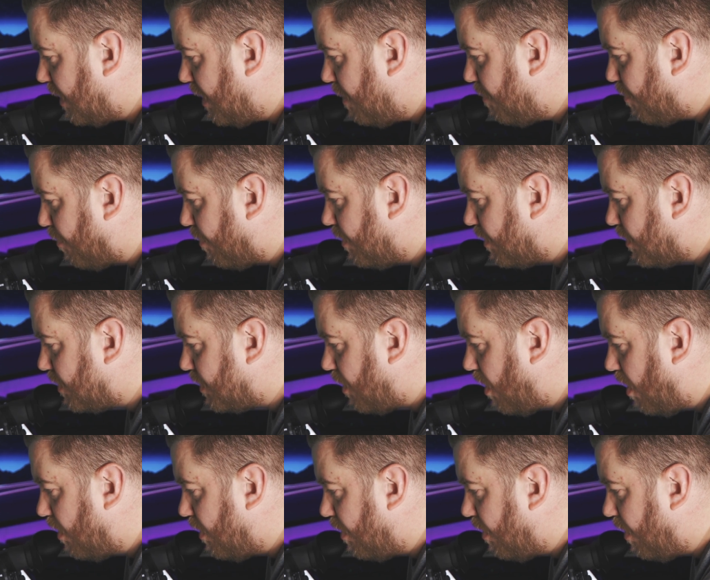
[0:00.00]
zebras
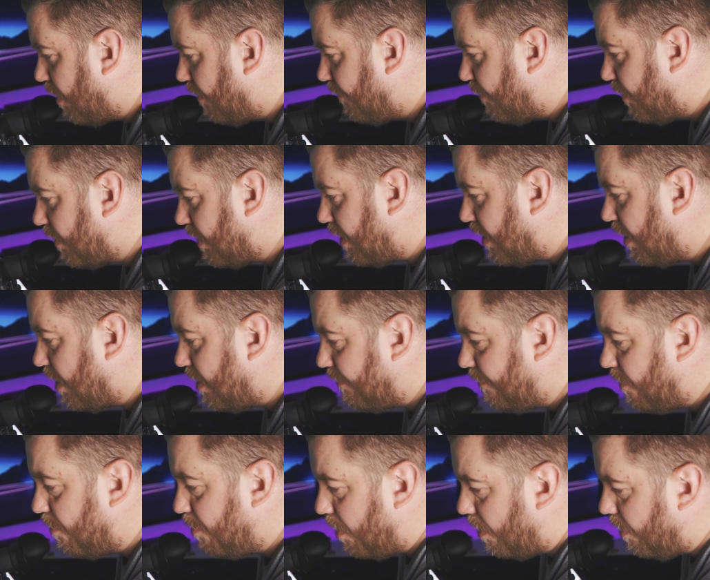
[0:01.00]
on and off with a click
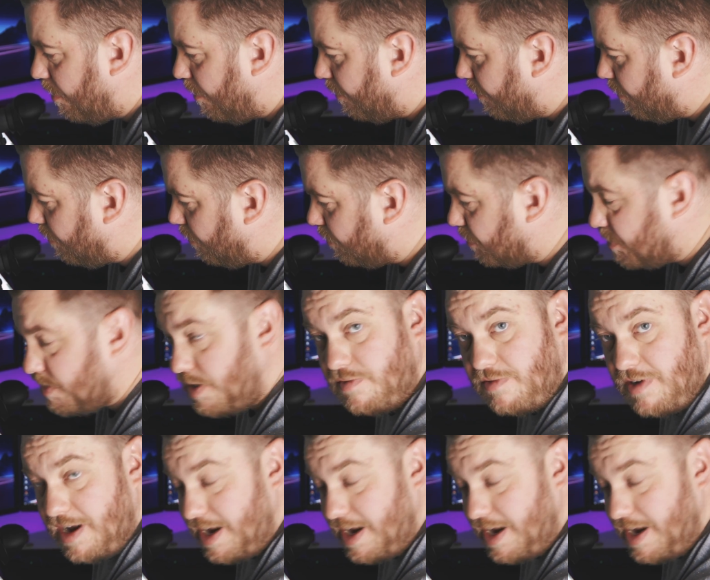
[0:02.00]
of a button. Also